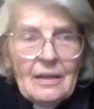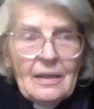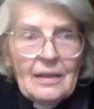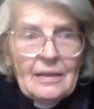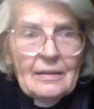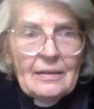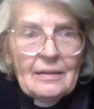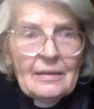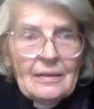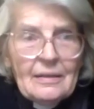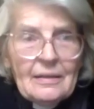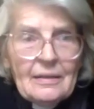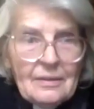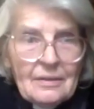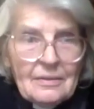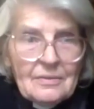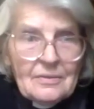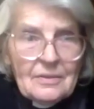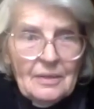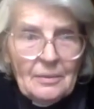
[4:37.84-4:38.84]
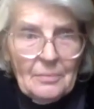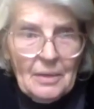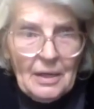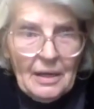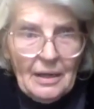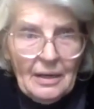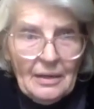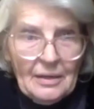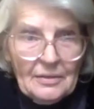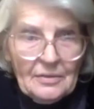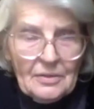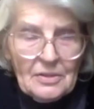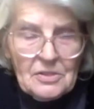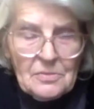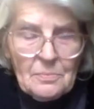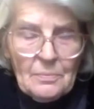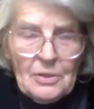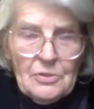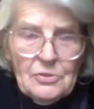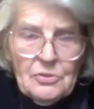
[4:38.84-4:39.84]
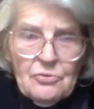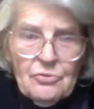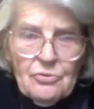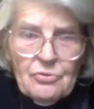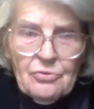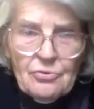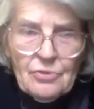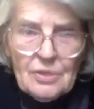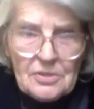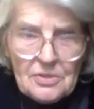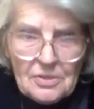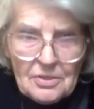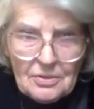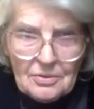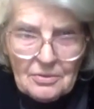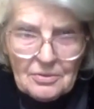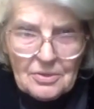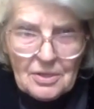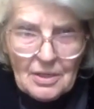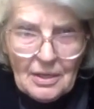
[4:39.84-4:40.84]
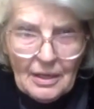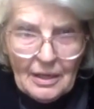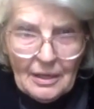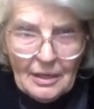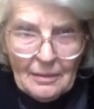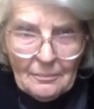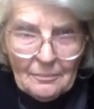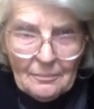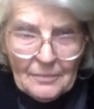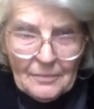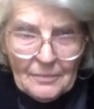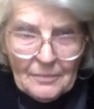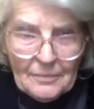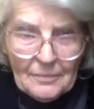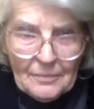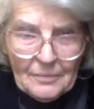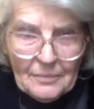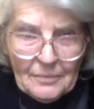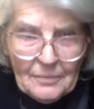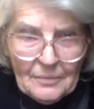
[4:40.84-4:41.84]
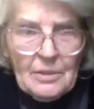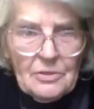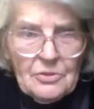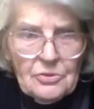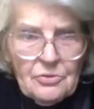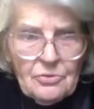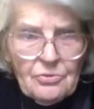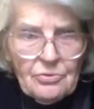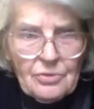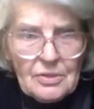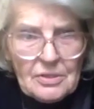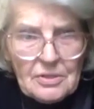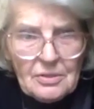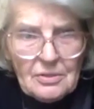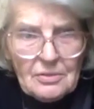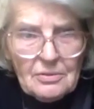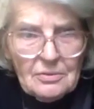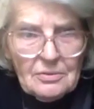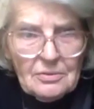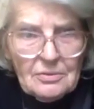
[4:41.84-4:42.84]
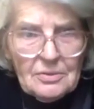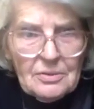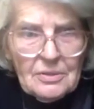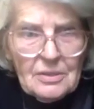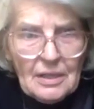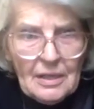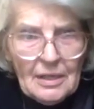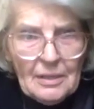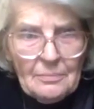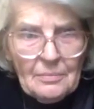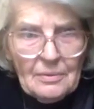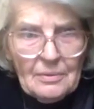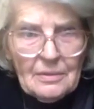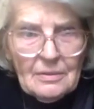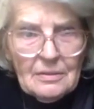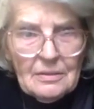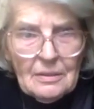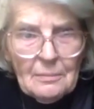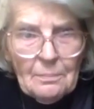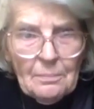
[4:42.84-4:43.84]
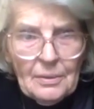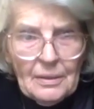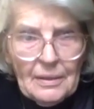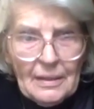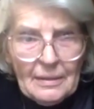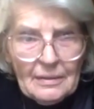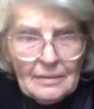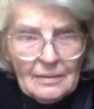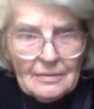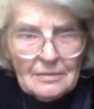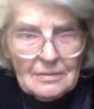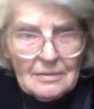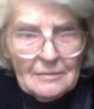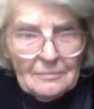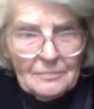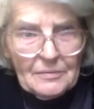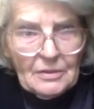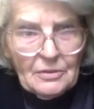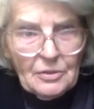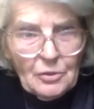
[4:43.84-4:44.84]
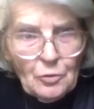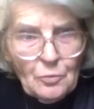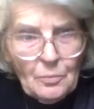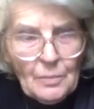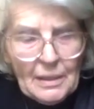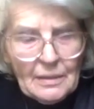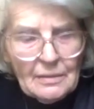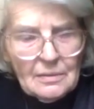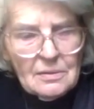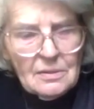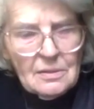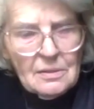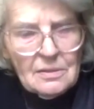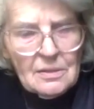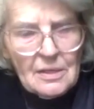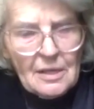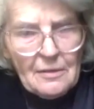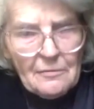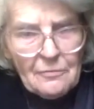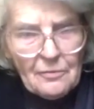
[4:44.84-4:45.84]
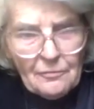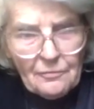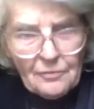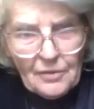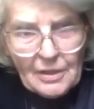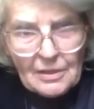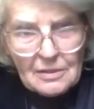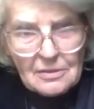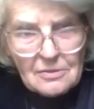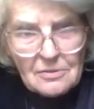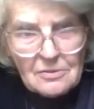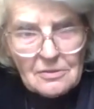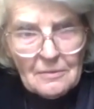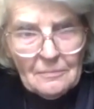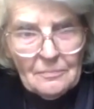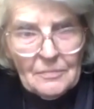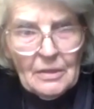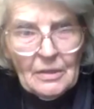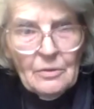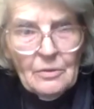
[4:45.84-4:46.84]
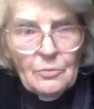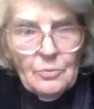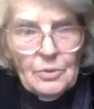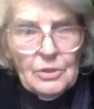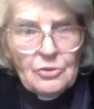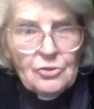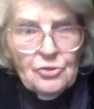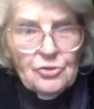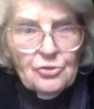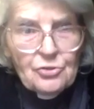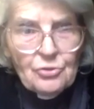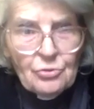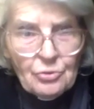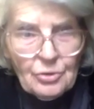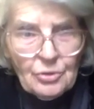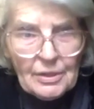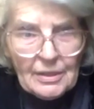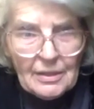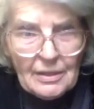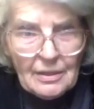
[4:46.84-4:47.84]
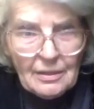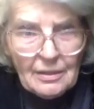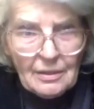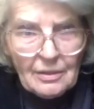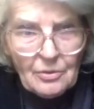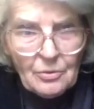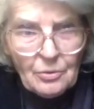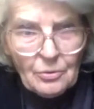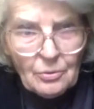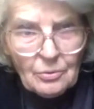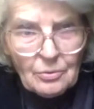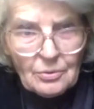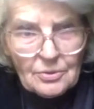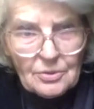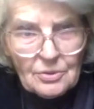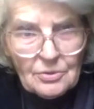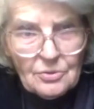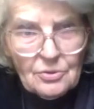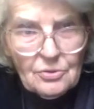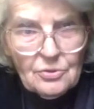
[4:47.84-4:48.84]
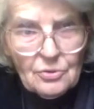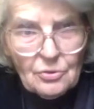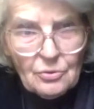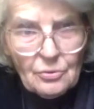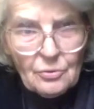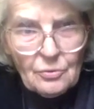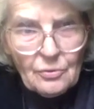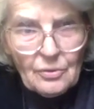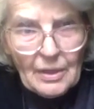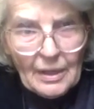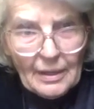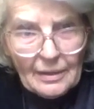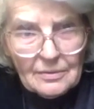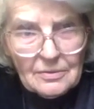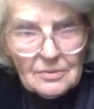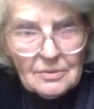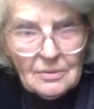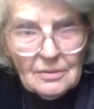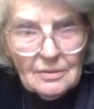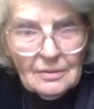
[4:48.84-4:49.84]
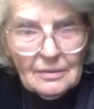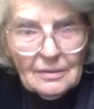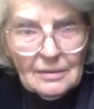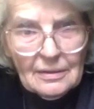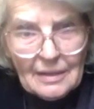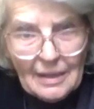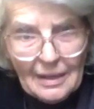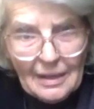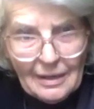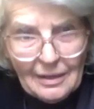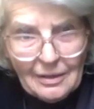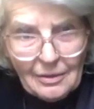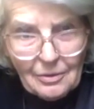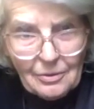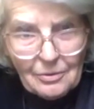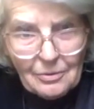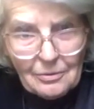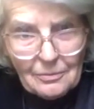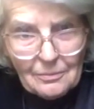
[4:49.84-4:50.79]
And I think somehow in this most critical time, the most critical time that the planet and humanity has ever faced, we surely are called to do that now.